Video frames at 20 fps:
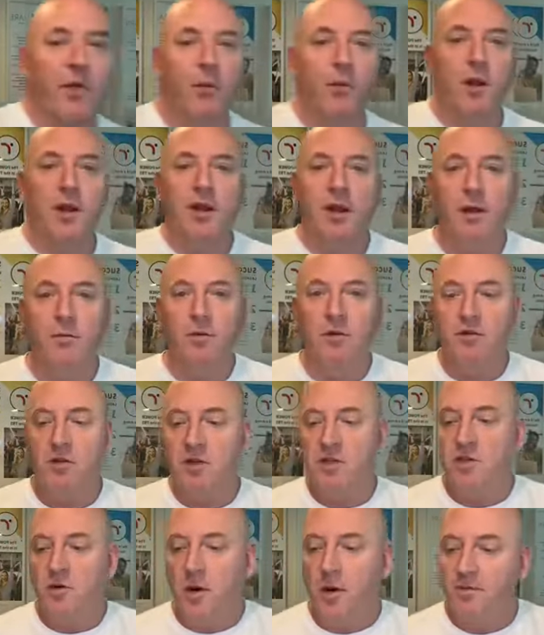that we did with the
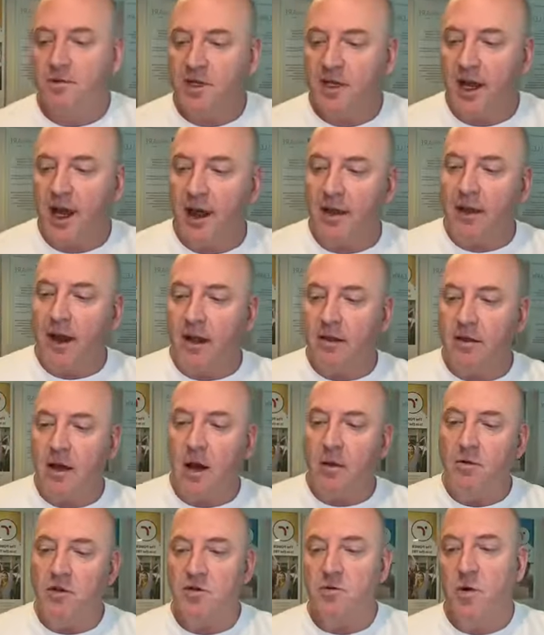script today that I
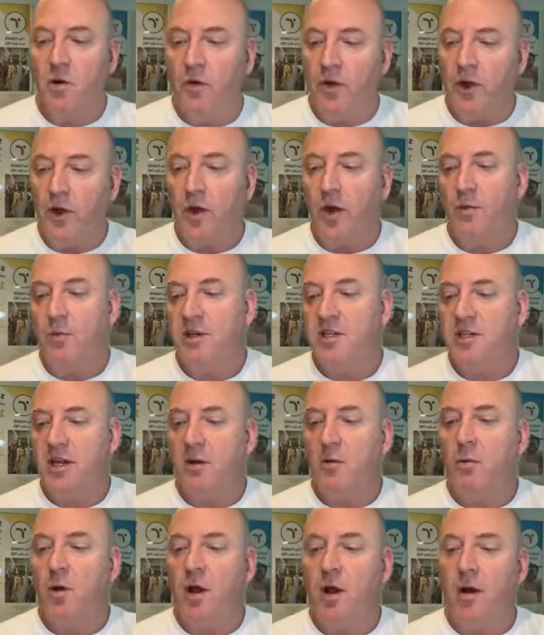thought was really good. We
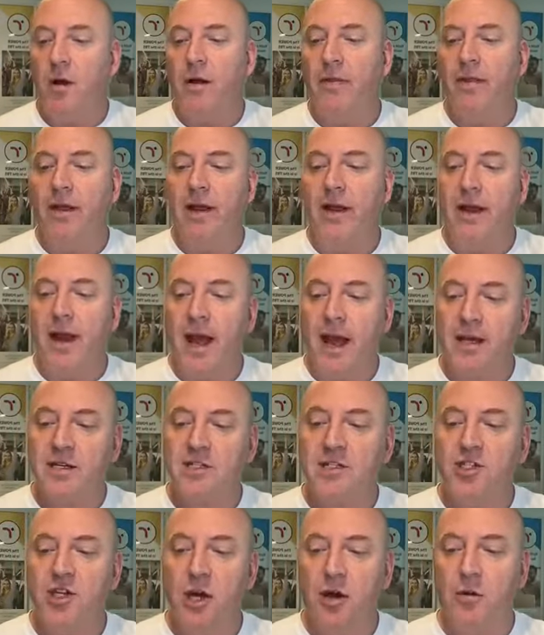said we are the
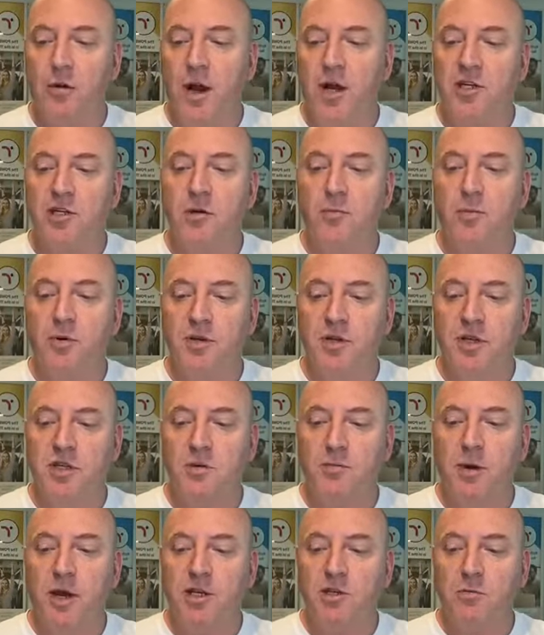next generation
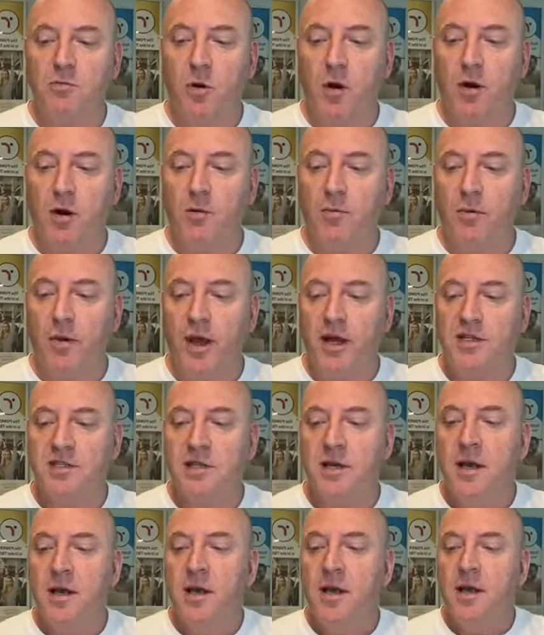participation
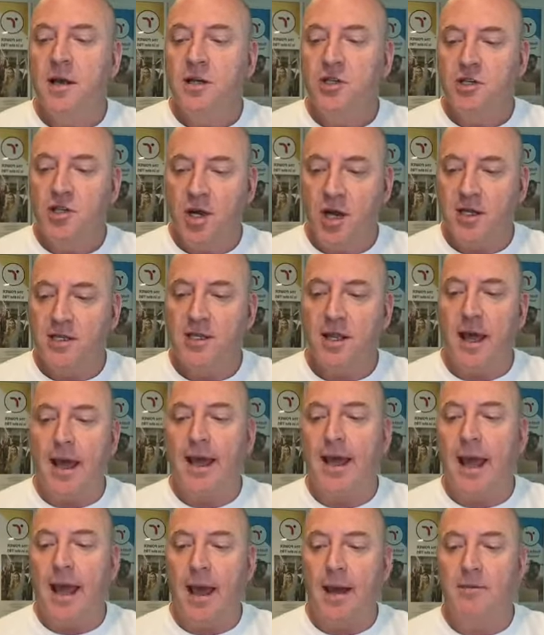marketplace, just
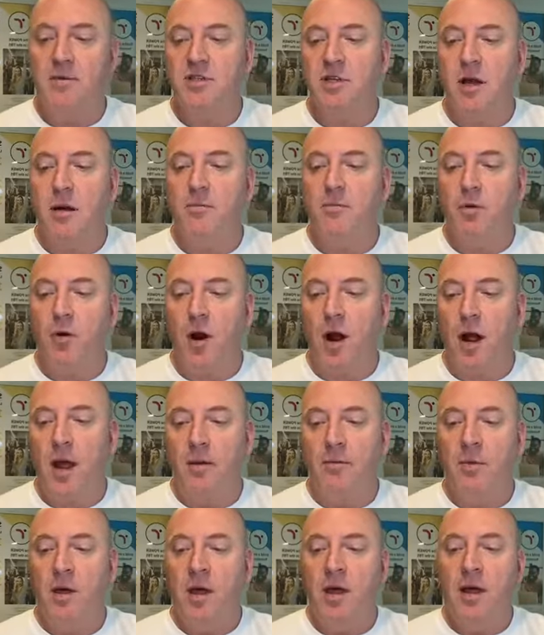like Amazon
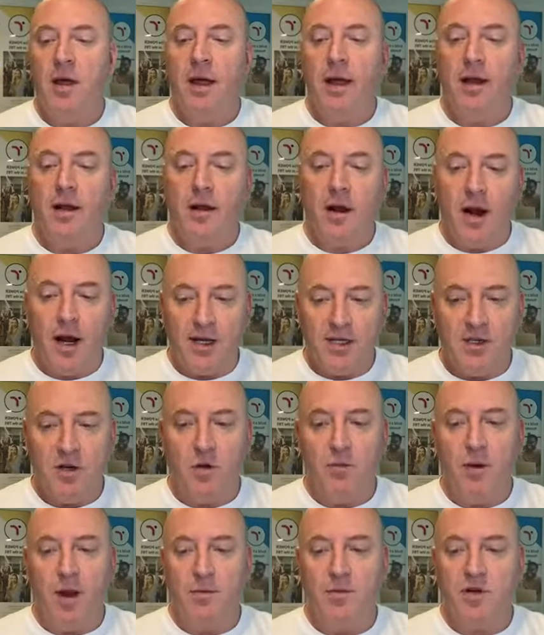Prime and
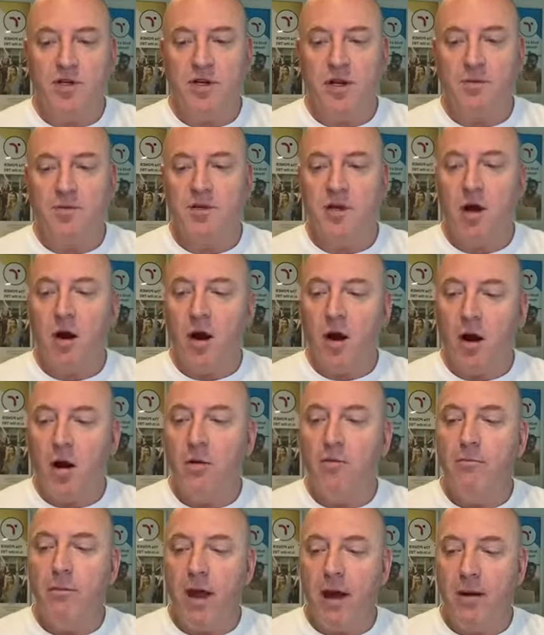Costco memberships.
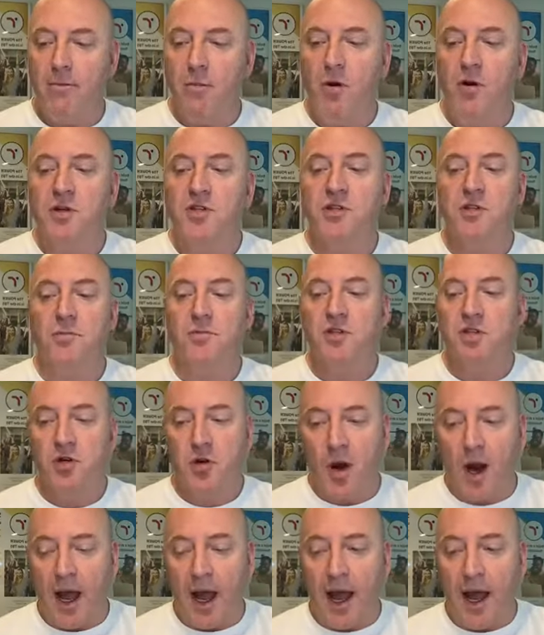Our members
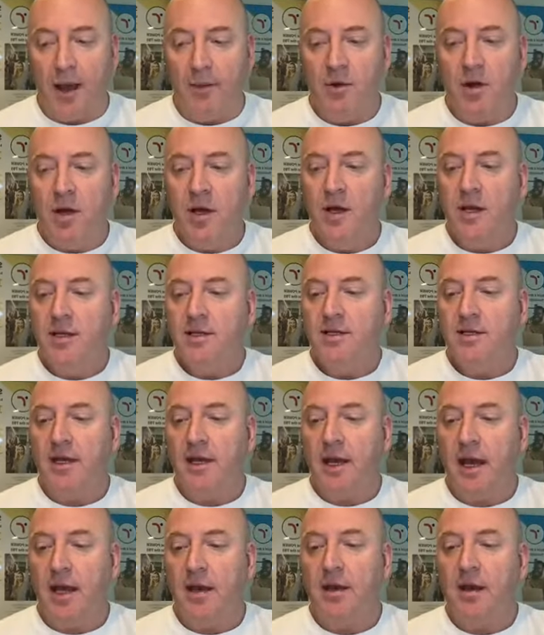subscribe to
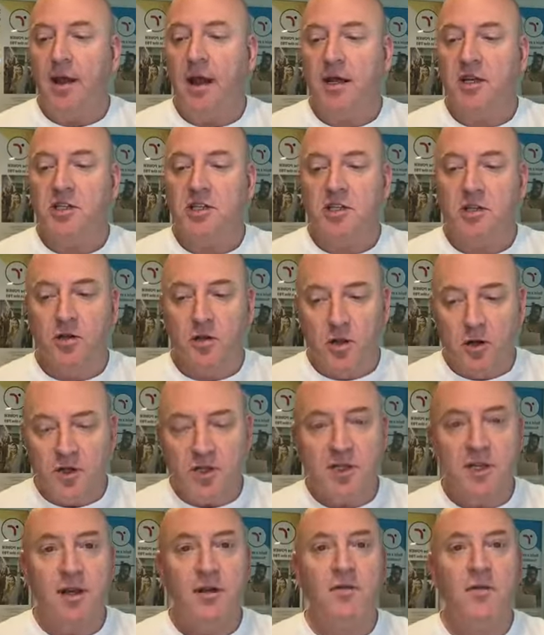get
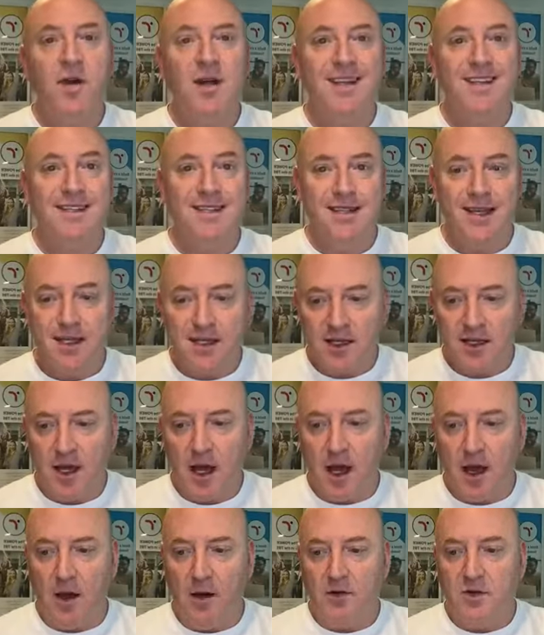exclusive
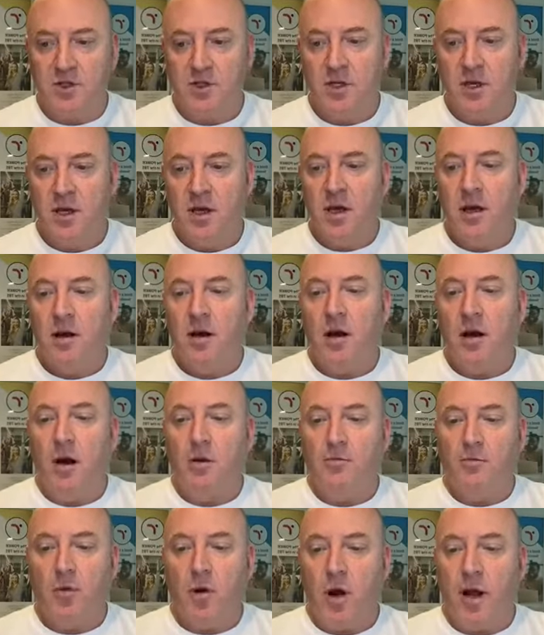discounts
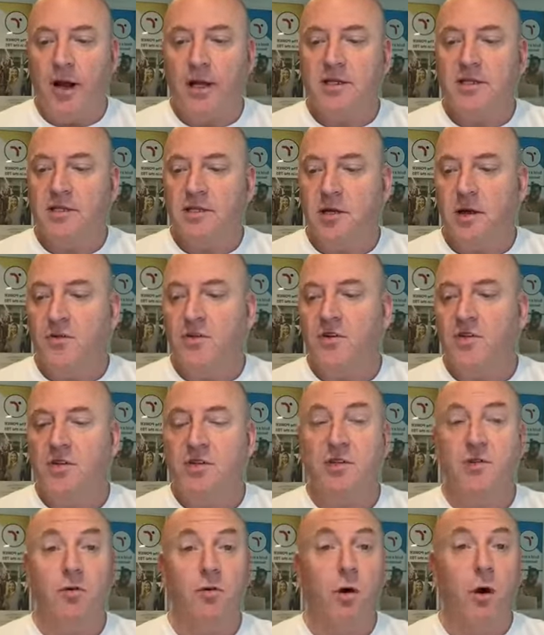on products and
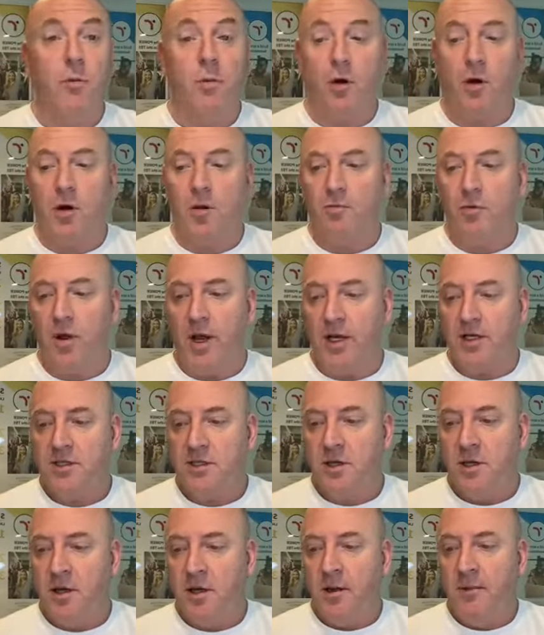services through our marketplace.
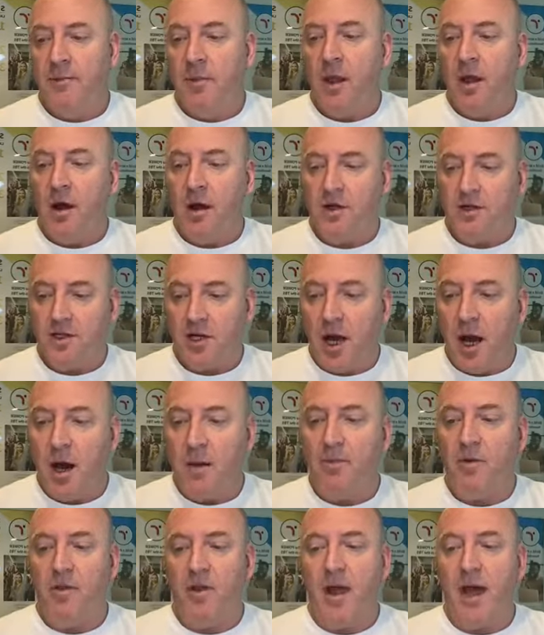On
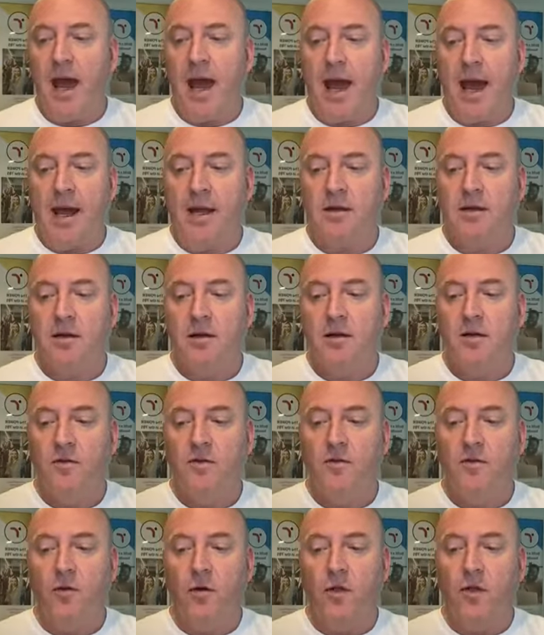top of that,
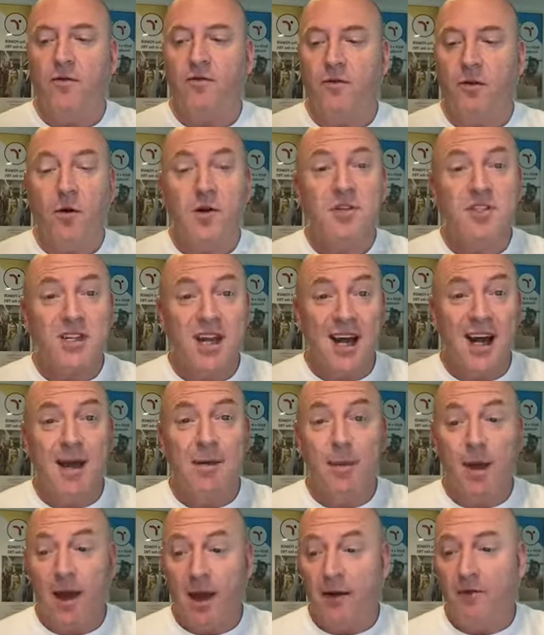for the first
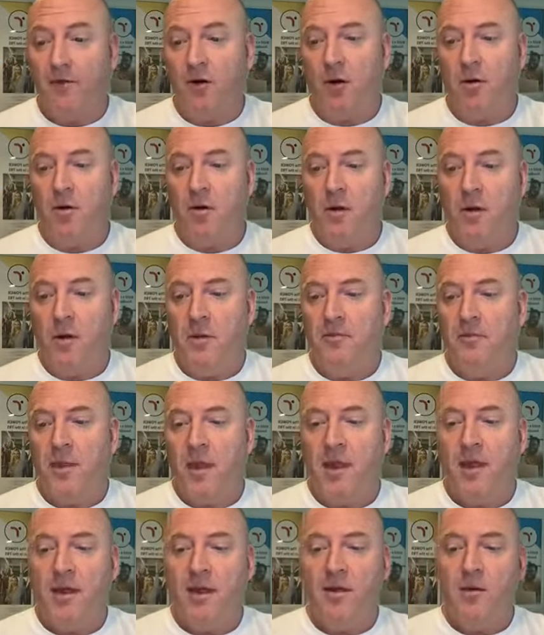time ever,
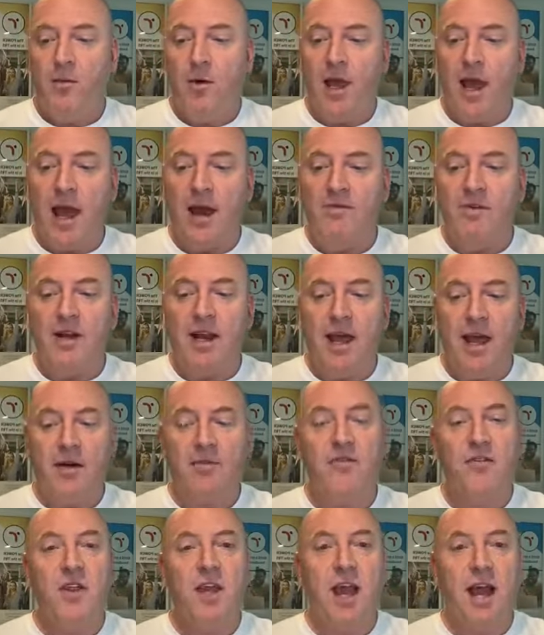we have an
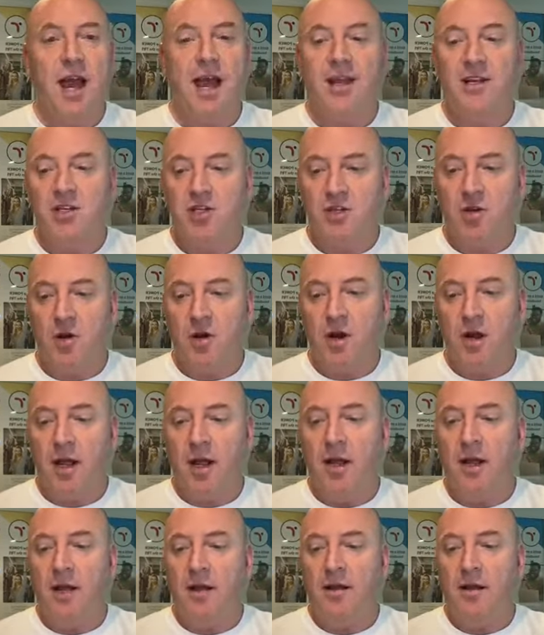
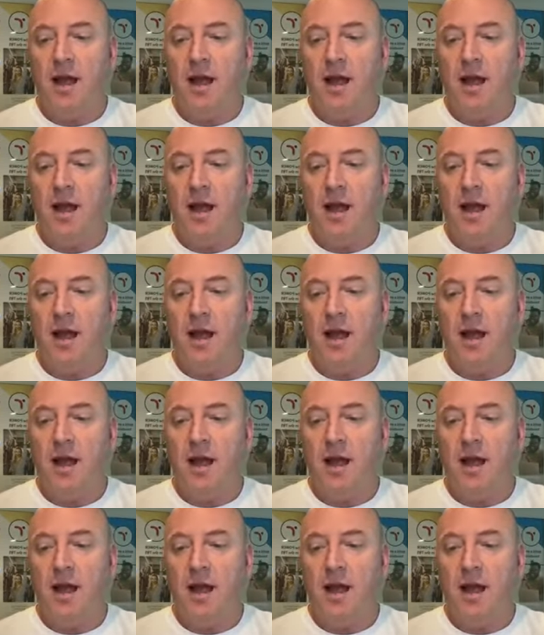FDIC